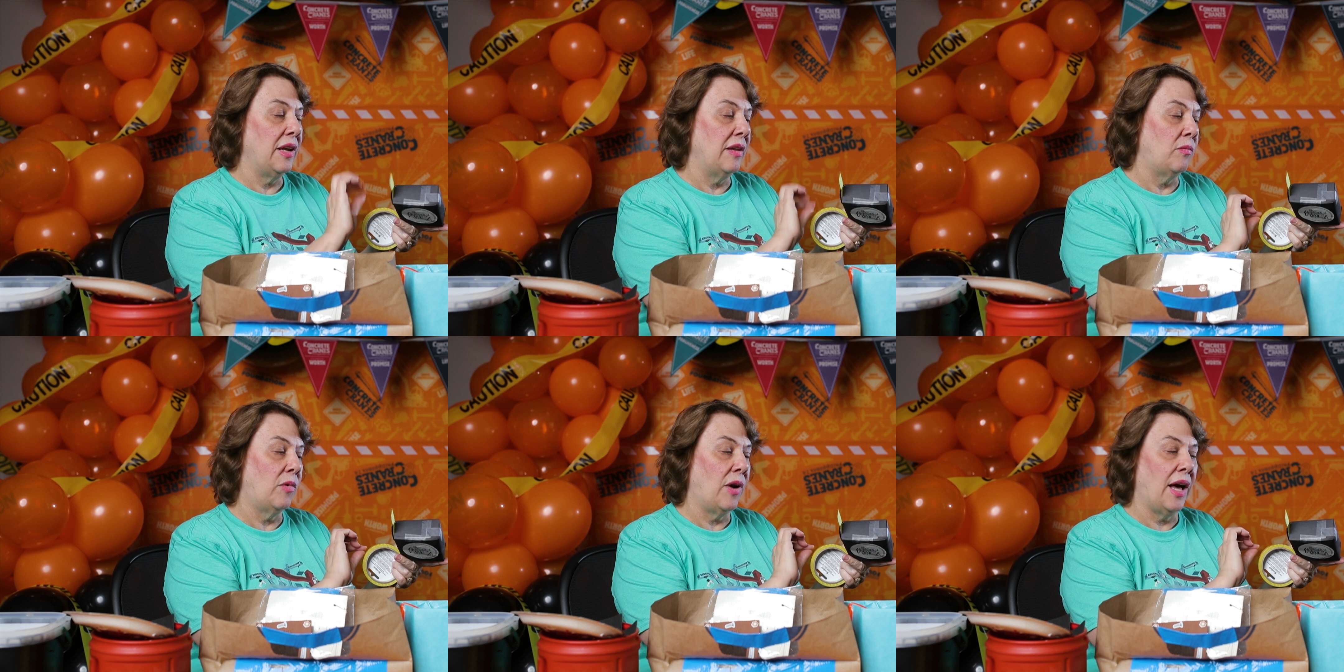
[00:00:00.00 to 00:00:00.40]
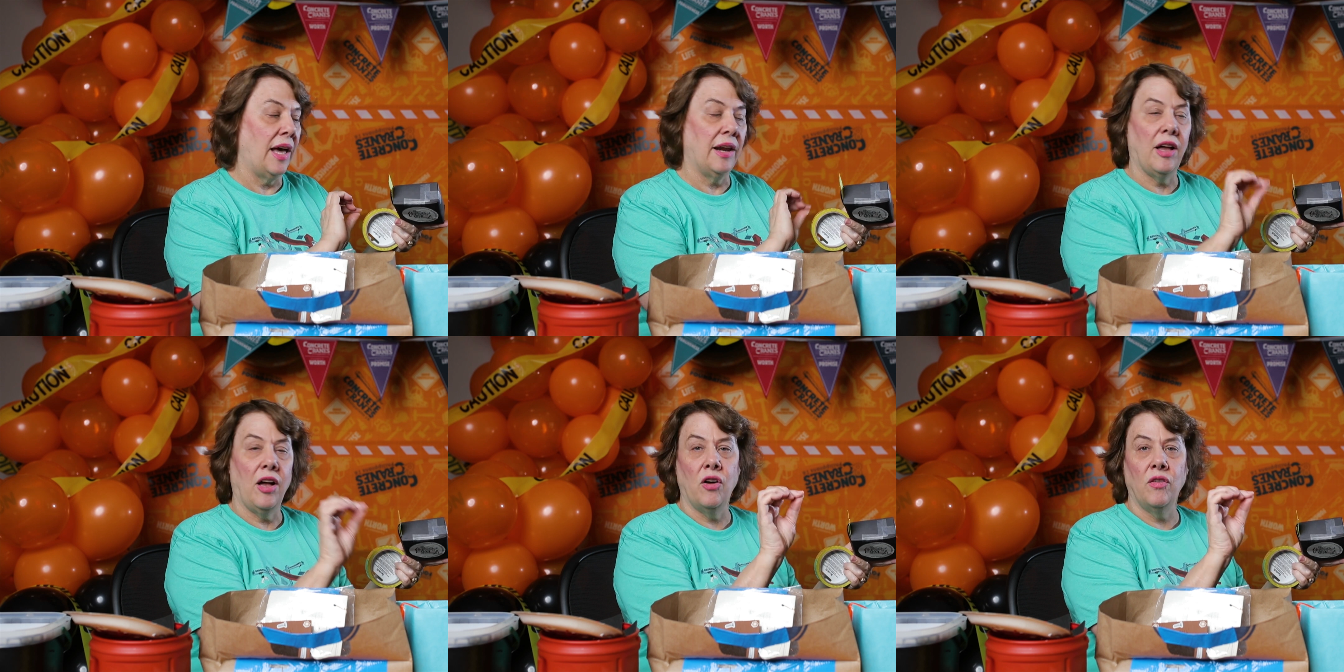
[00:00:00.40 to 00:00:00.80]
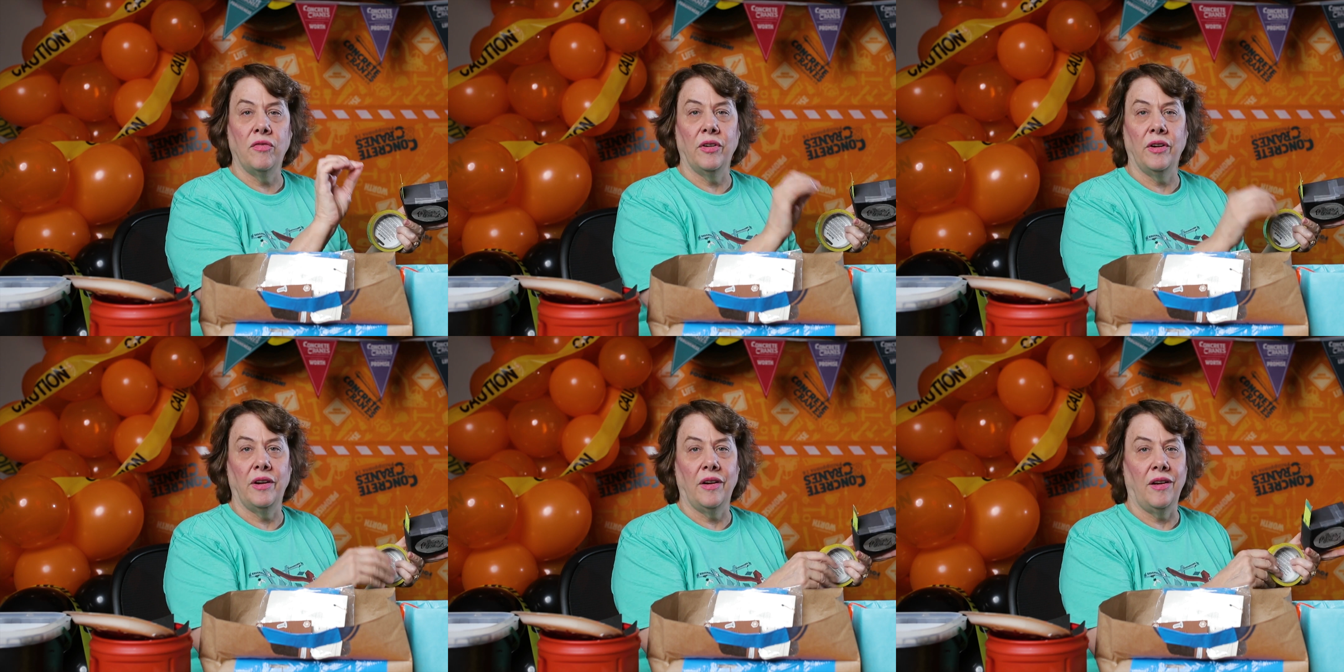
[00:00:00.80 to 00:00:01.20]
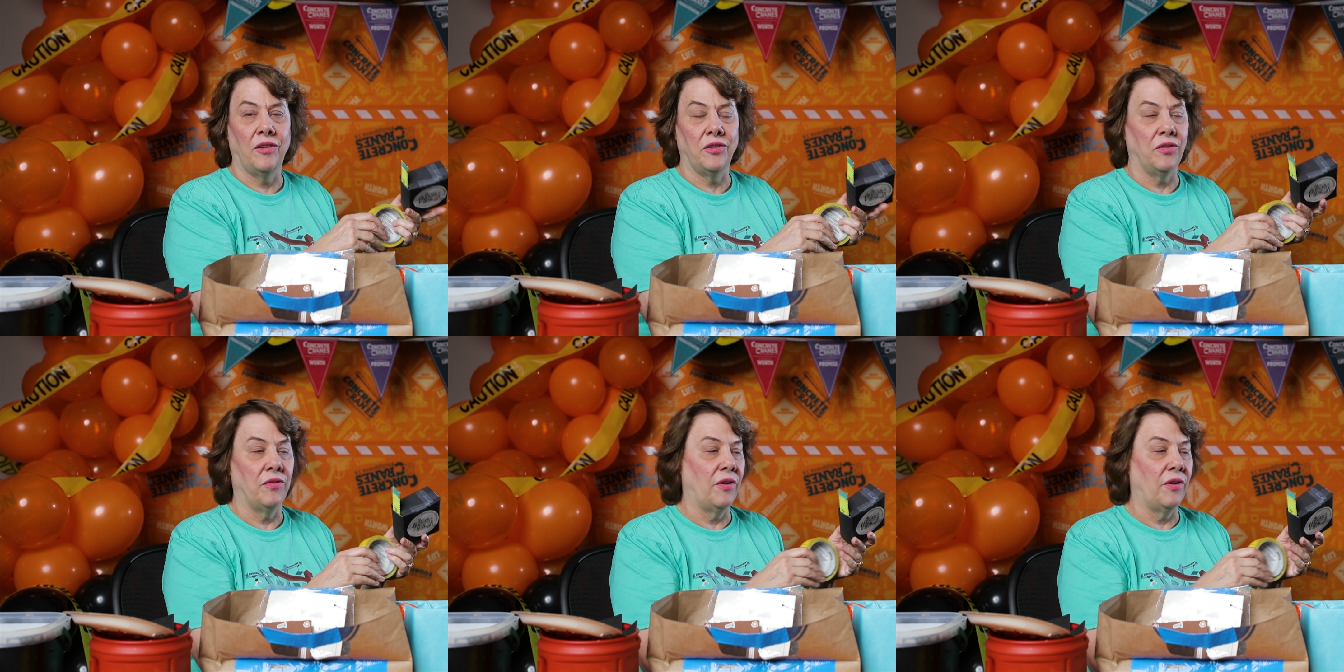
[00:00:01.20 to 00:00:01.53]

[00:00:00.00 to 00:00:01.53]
and write over it on your